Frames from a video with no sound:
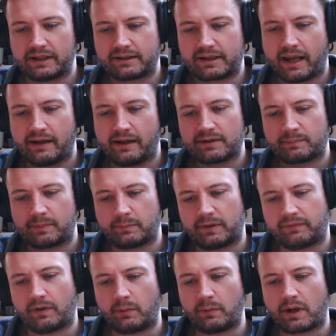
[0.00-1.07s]
entails, but
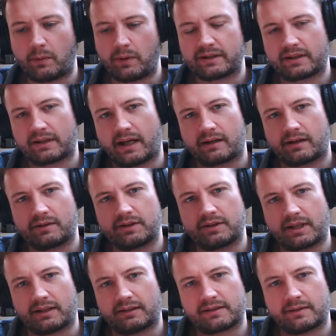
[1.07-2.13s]
before we go into that, could you
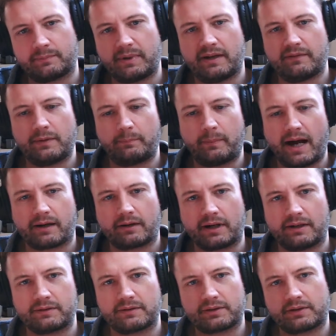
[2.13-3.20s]
tell us a bit of a
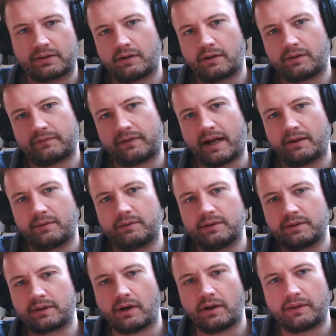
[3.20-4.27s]
background story of how
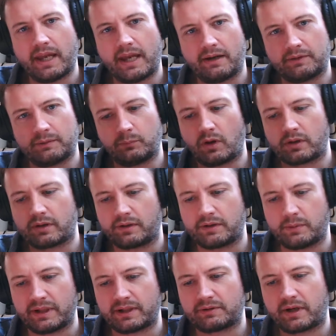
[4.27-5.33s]
you got there and what got
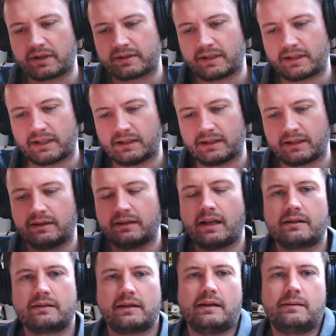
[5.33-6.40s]
you interested in
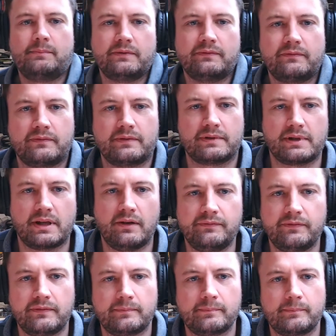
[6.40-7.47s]
that type of
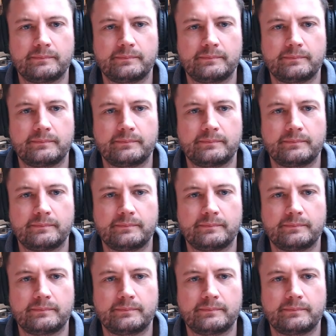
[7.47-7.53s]
stuff?